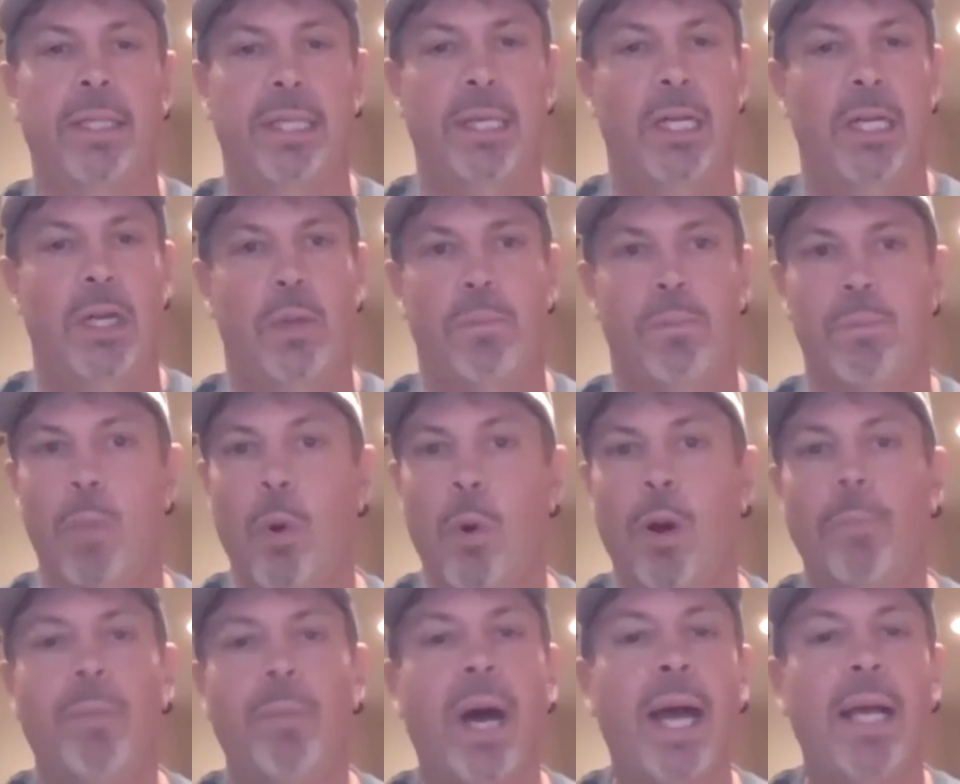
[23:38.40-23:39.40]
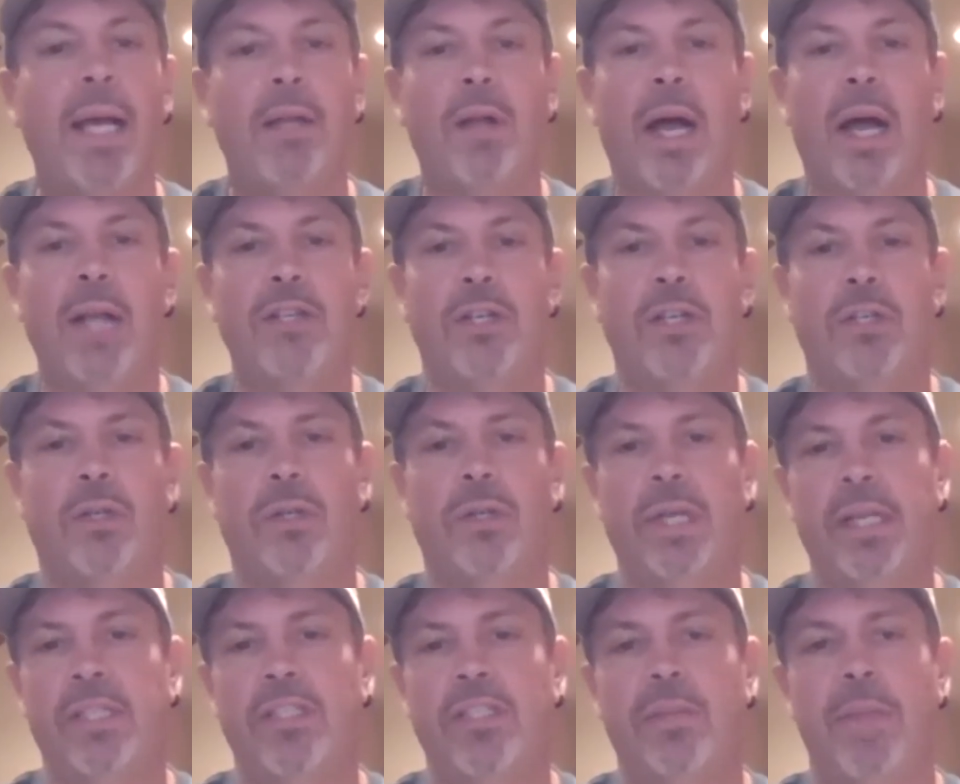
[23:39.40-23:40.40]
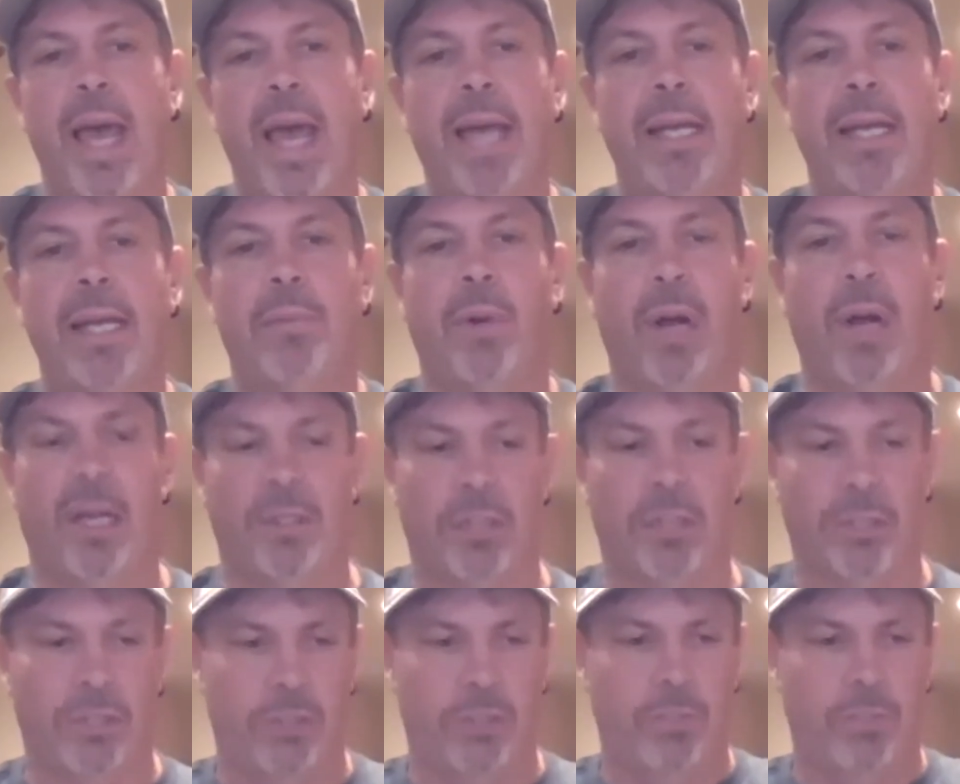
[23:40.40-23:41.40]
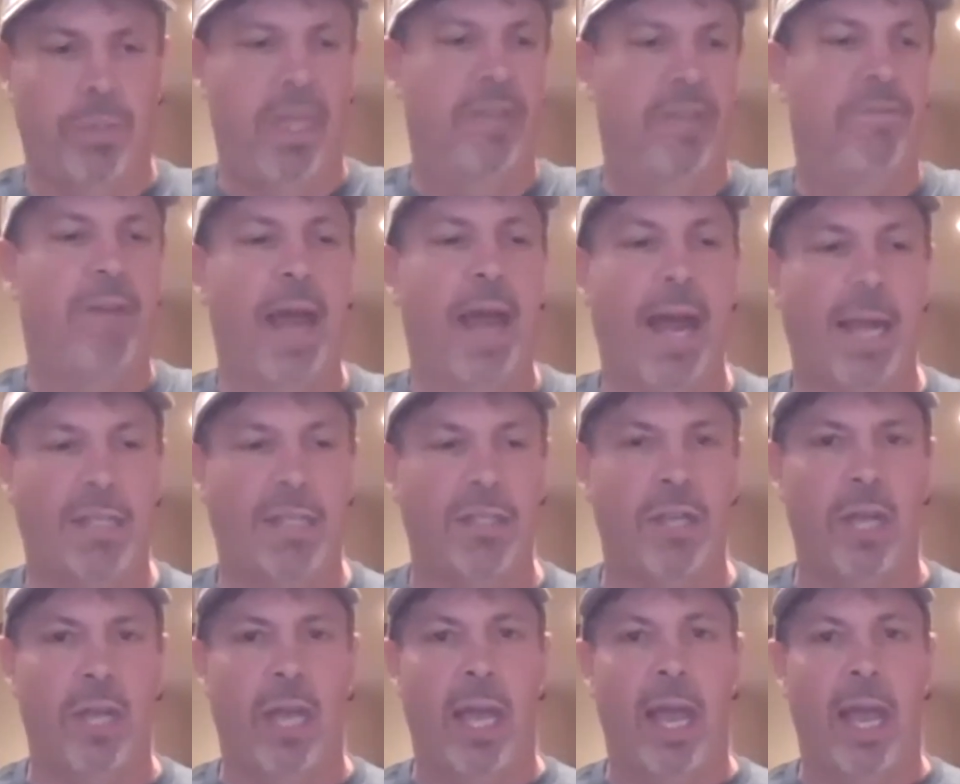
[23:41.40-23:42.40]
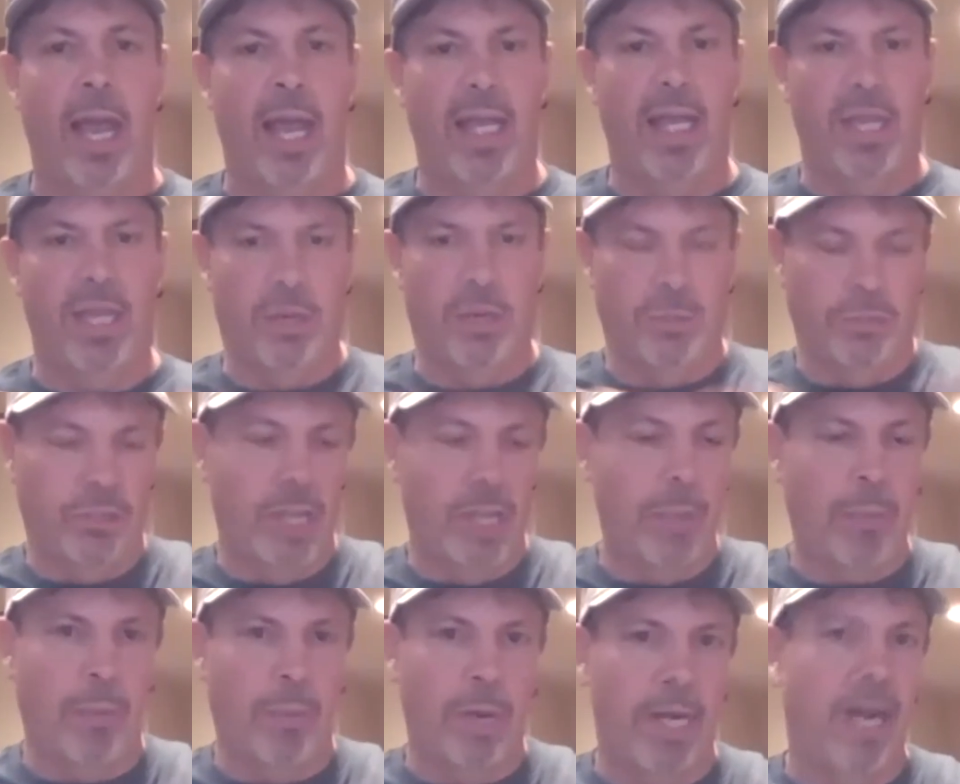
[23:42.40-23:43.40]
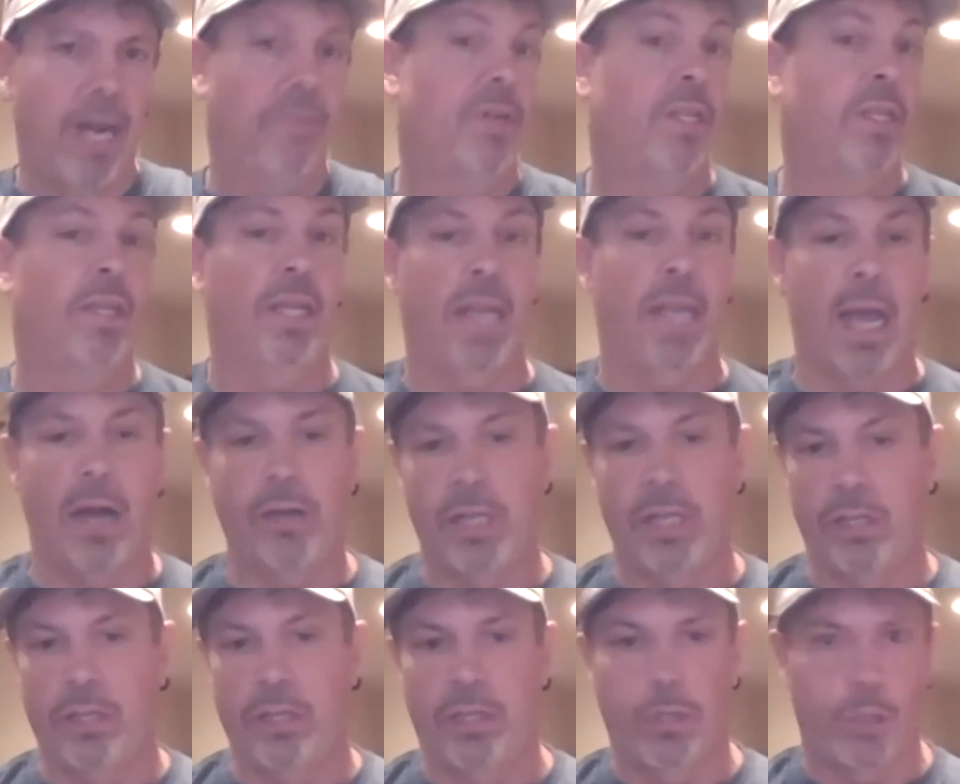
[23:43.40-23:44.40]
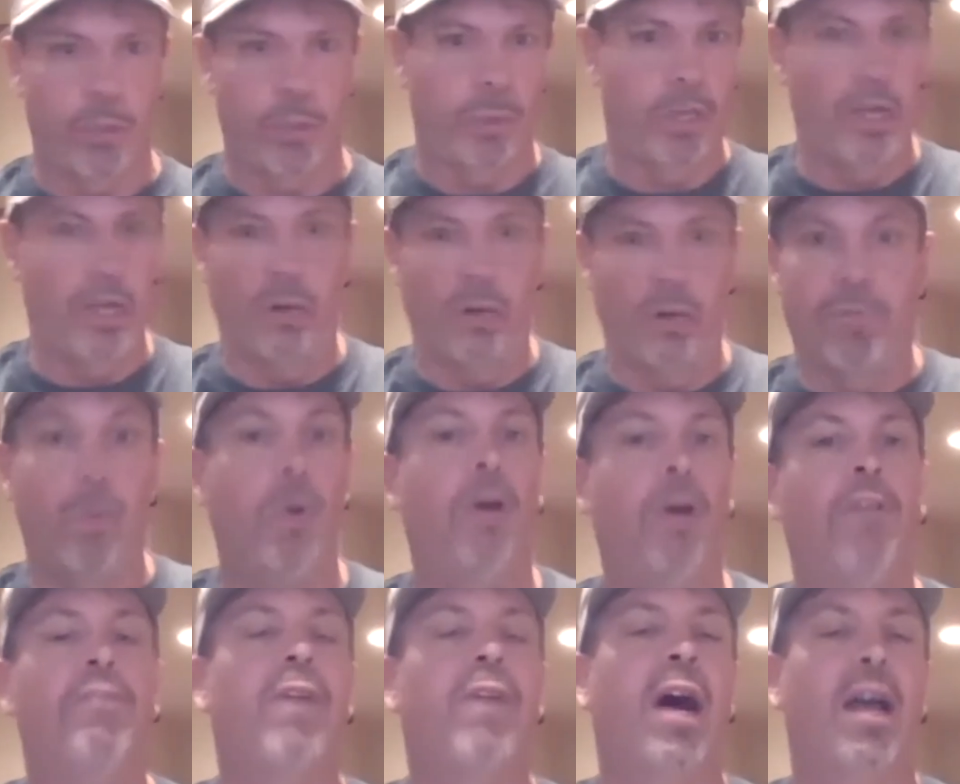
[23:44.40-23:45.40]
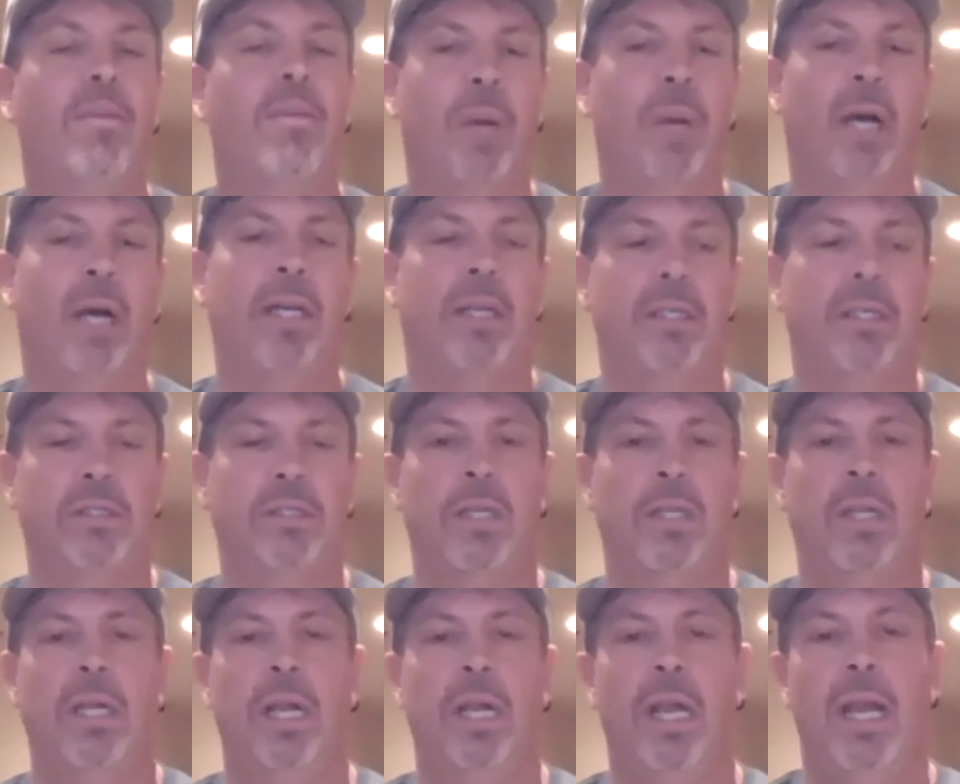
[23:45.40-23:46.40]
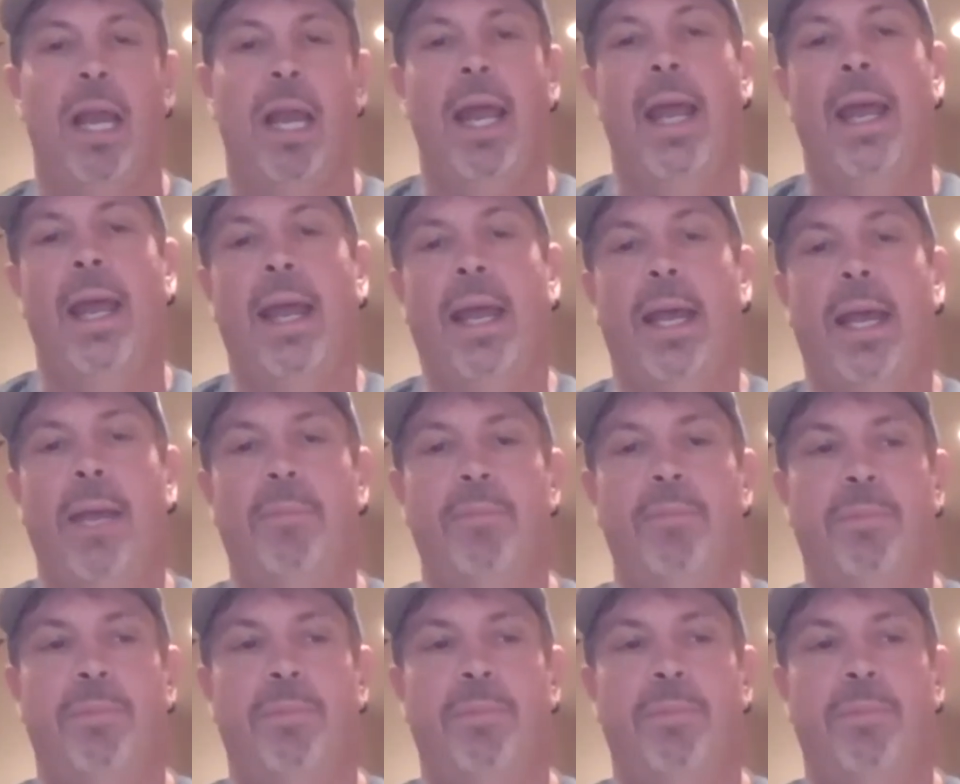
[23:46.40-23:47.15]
more biological enzymatic processes, big vats, and it'll separate everything out into 3 or 4 or 5 buckets. And